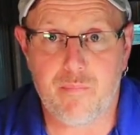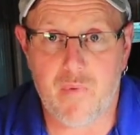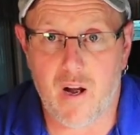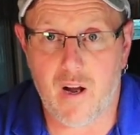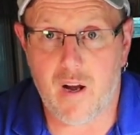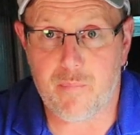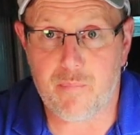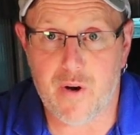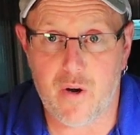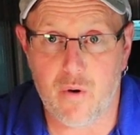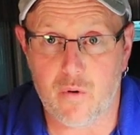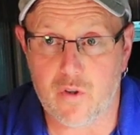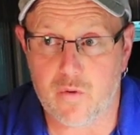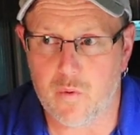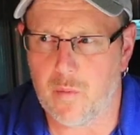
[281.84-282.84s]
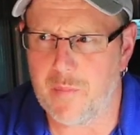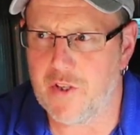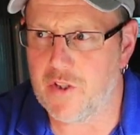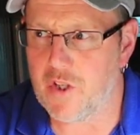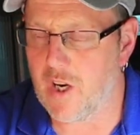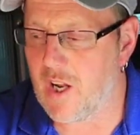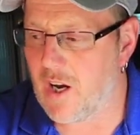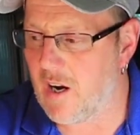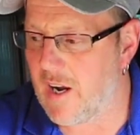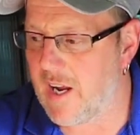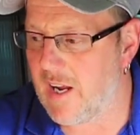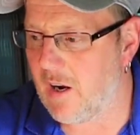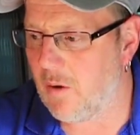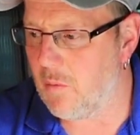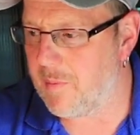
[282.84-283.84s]
Pre-orders will be July.
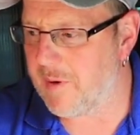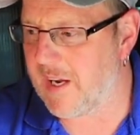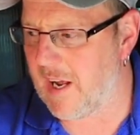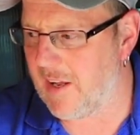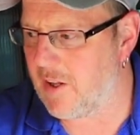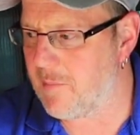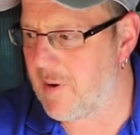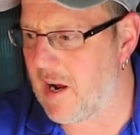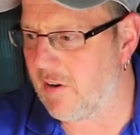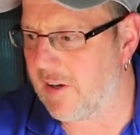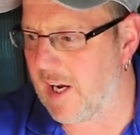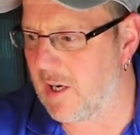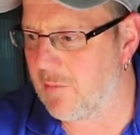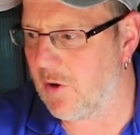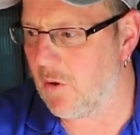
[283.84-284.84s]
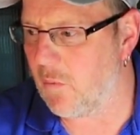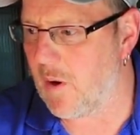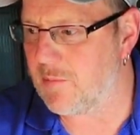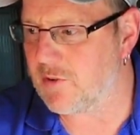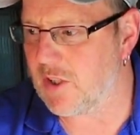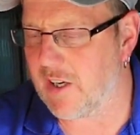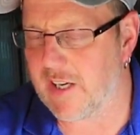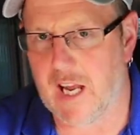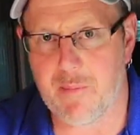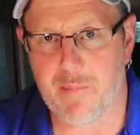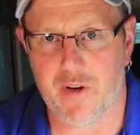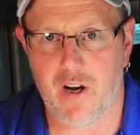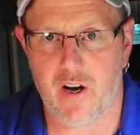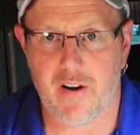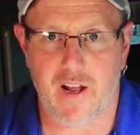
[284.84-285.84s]
I will be getting them out, getting them on the website. Keep
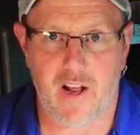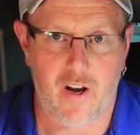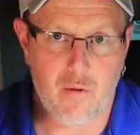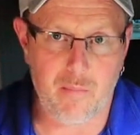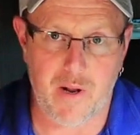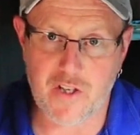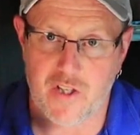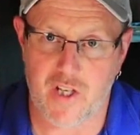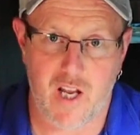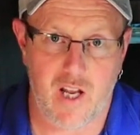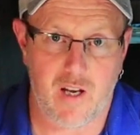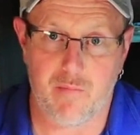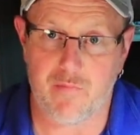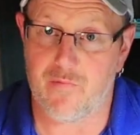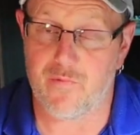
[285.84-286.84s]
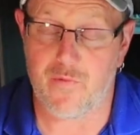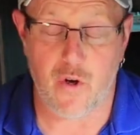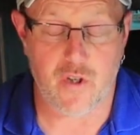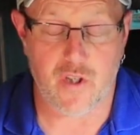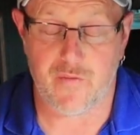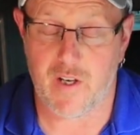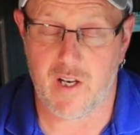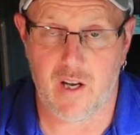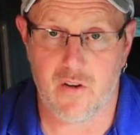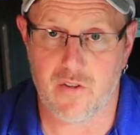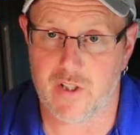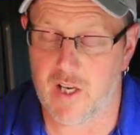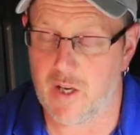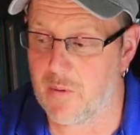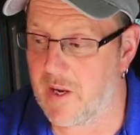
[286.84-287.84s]
an eye on it, and I'll mention it in future videos
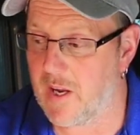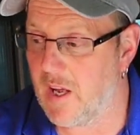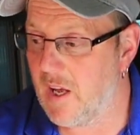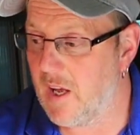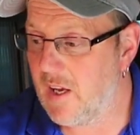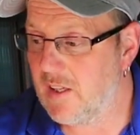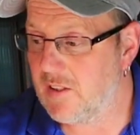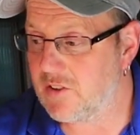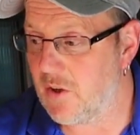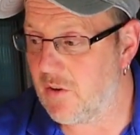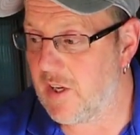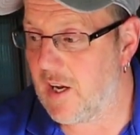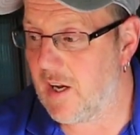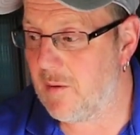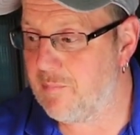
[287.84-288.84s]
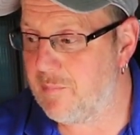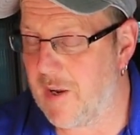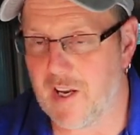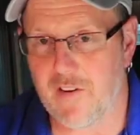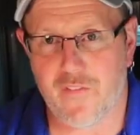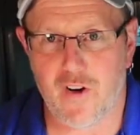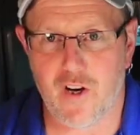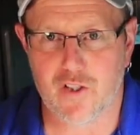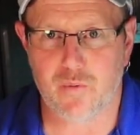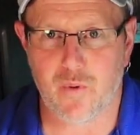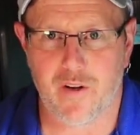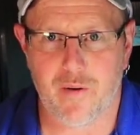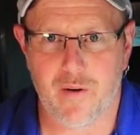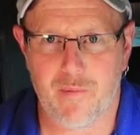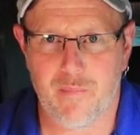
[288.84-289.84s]
anyway. So yeah, be the first
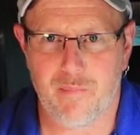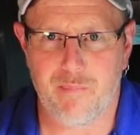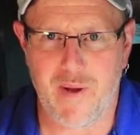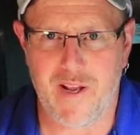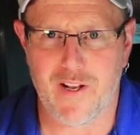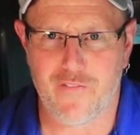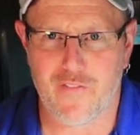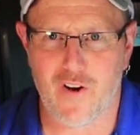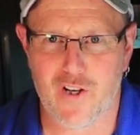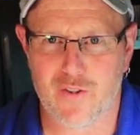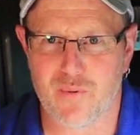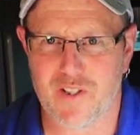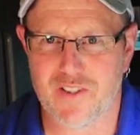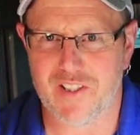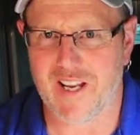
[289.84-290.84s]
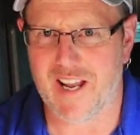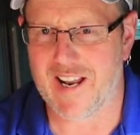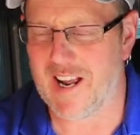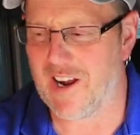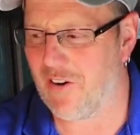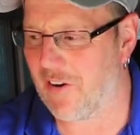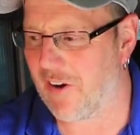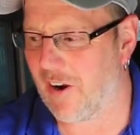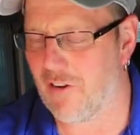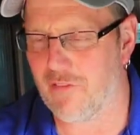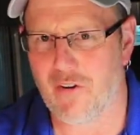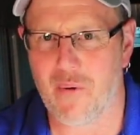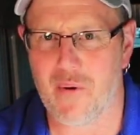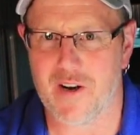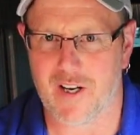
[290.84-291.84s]
one. Be the first one to get that on, and I'll
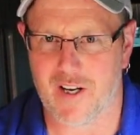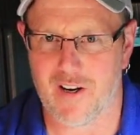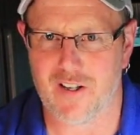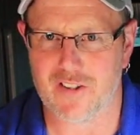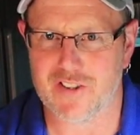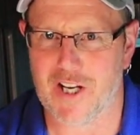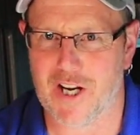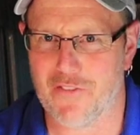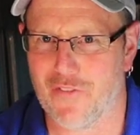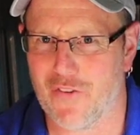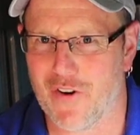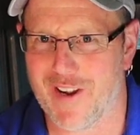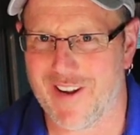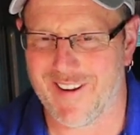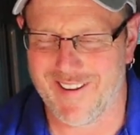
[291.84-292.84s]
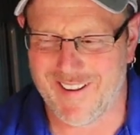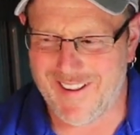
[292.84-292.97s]
throw in a car sticker for you